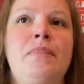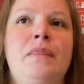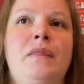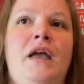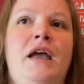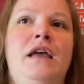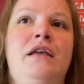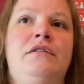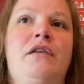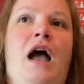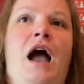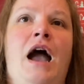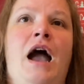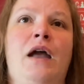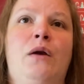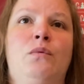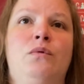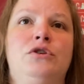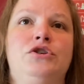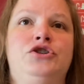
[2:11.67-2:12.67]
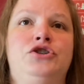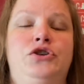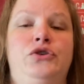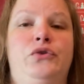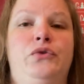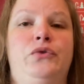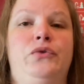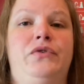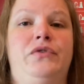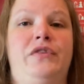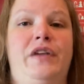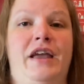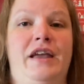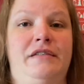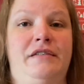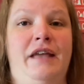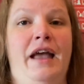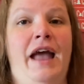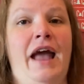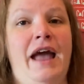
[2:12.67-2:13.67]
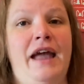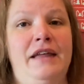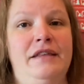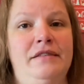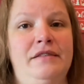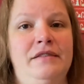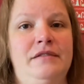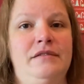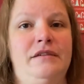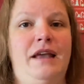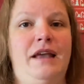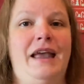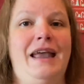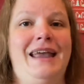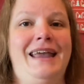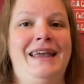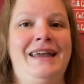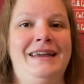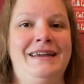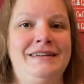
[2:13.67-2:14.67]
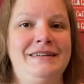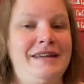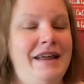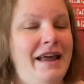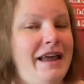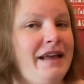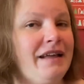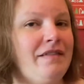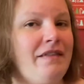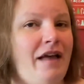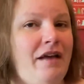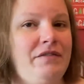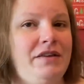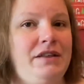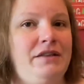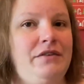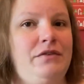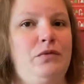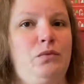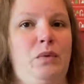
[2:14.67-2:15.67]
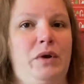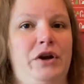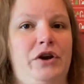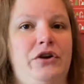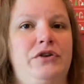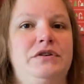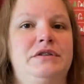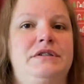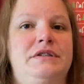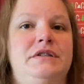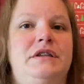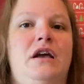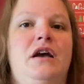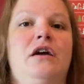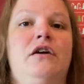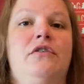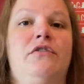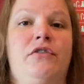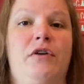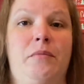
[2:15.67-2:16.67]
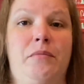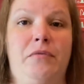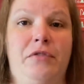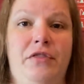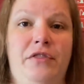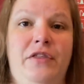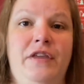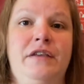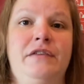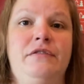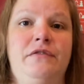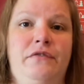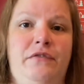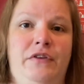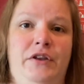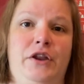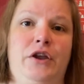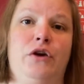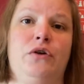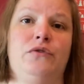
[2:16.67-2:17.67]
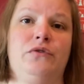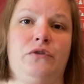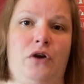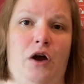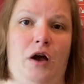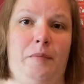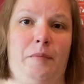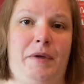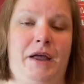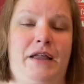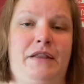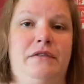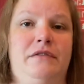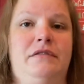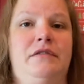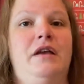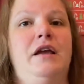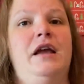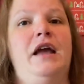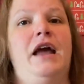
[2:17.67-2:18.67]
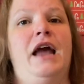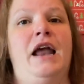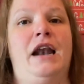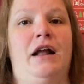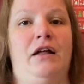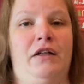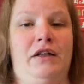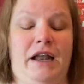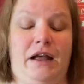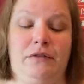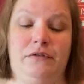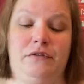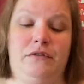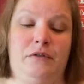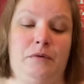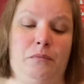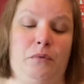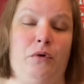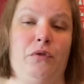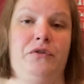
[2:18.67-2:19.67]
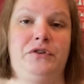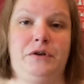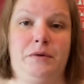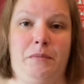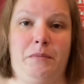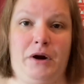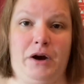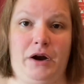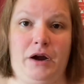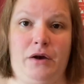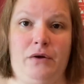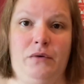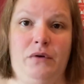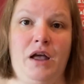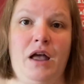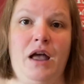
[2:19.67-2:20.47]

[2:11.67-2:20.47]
is I will choose day 10's and day 11's winners from this video's comments, and I'll announce them both tomorrow.